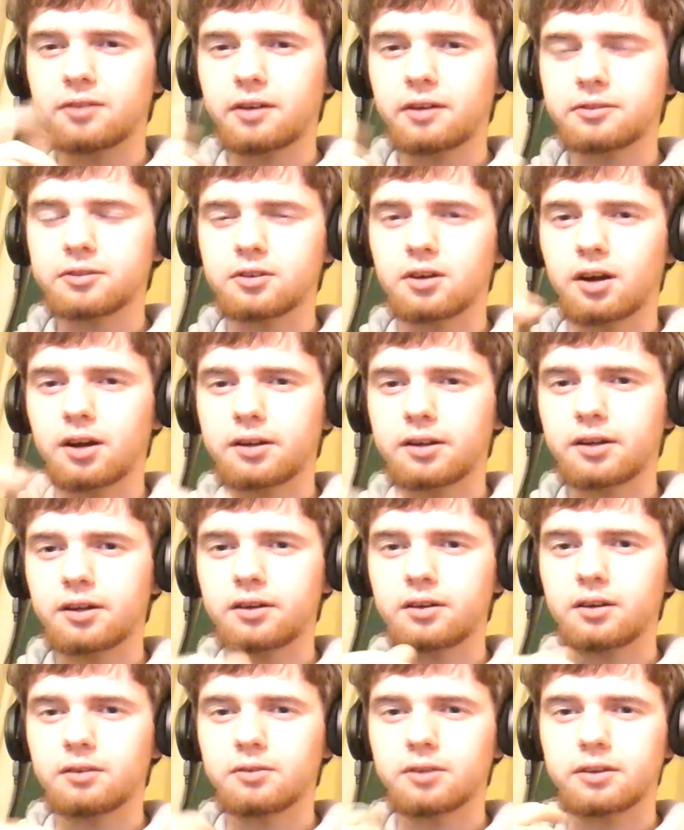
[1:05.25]
after I
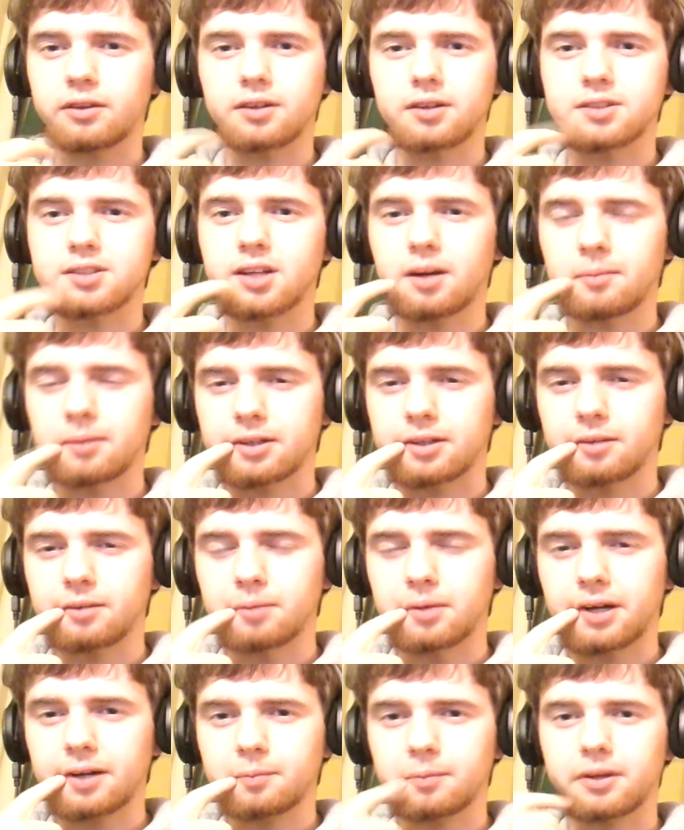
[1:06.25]
Ate Everything's
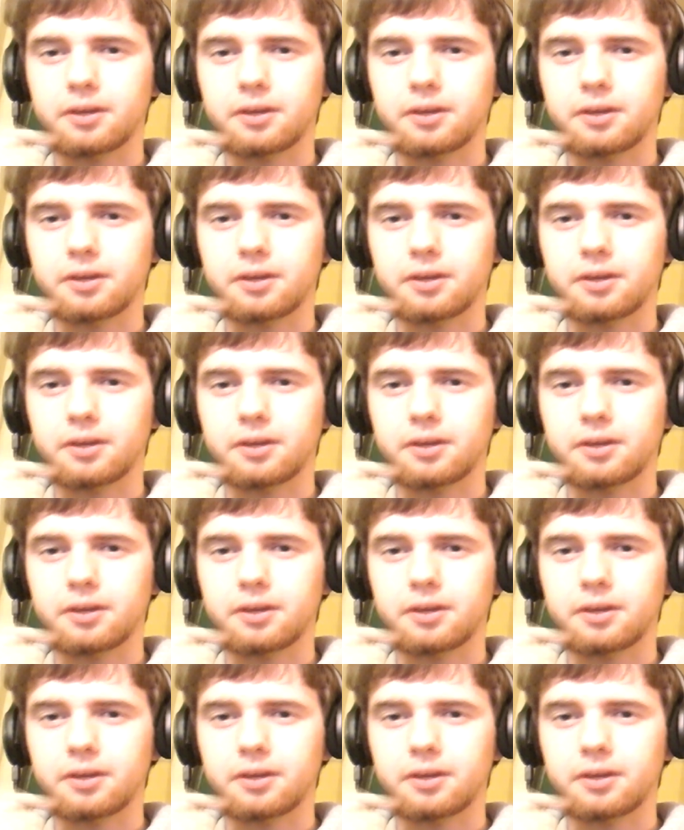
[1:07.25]
comeback,